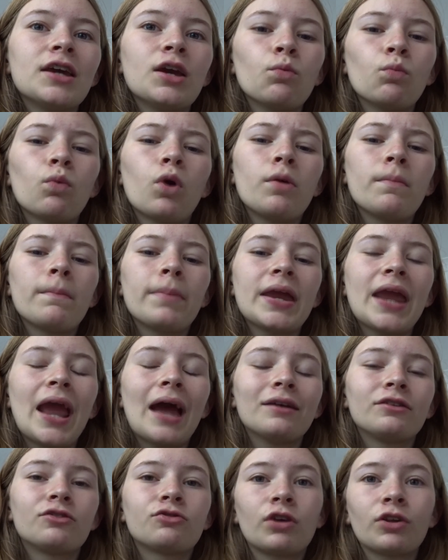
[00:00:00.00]
it won't be
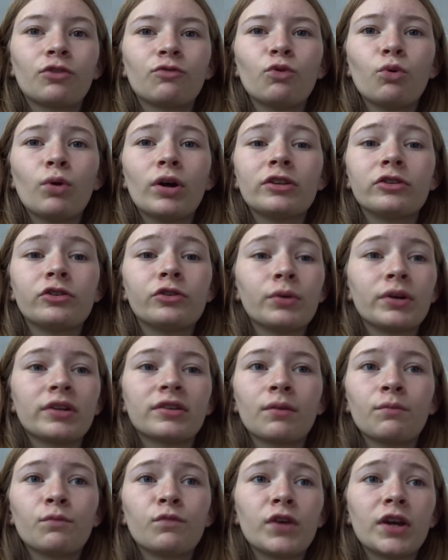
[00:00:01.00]
as stressful as doing
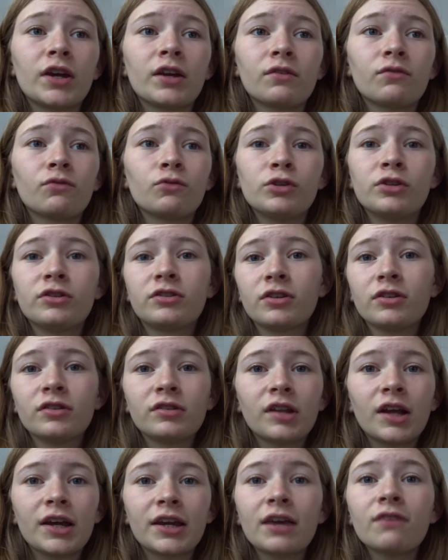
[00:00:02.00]
something. For
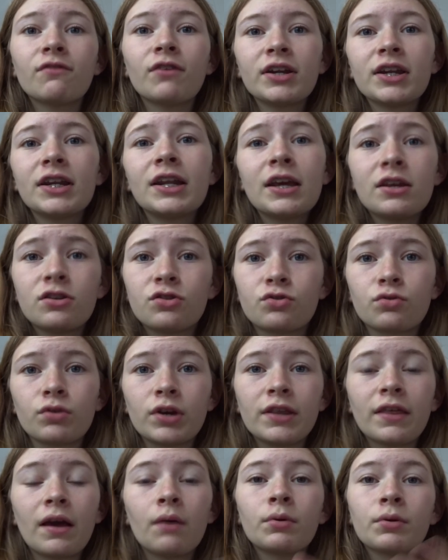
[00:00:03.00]
instance, like if I did
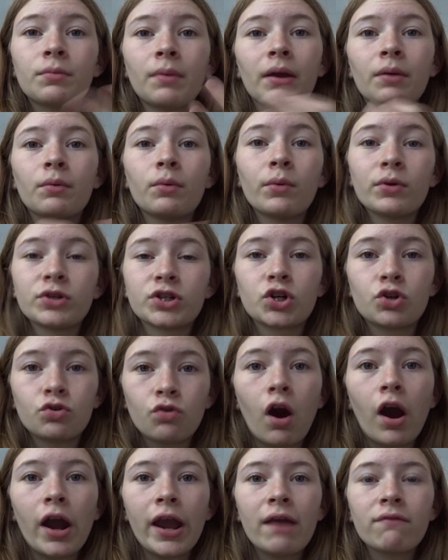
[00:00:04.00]
history, that would make me want to
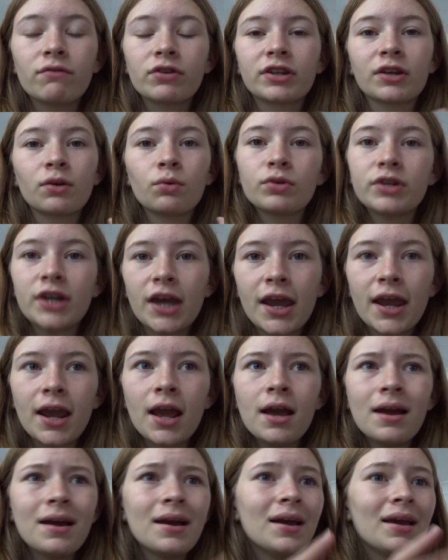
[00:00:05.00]
cry every single day.
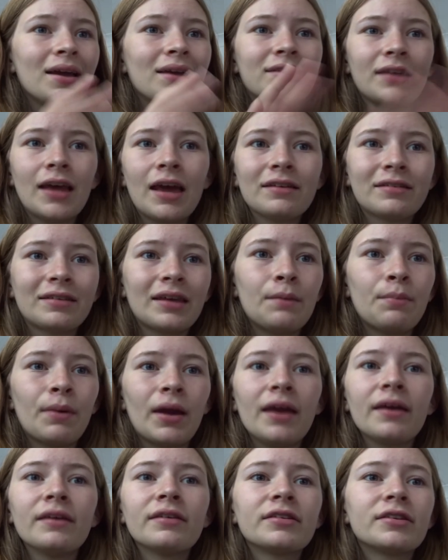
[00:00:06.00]
It's
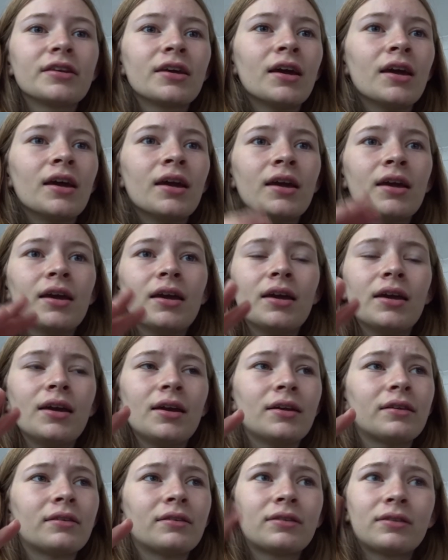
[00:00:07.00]
essay-based.
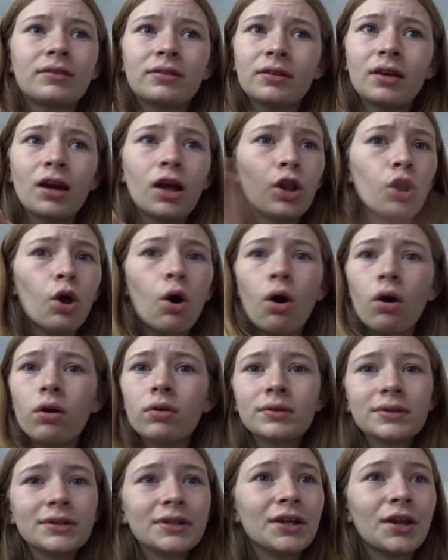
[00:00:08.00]
It's a lot,
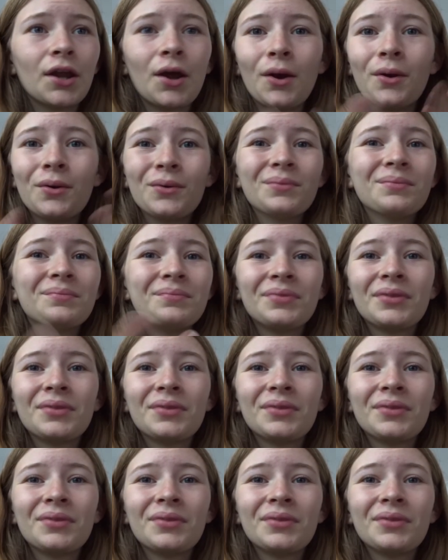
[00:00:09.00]
you know.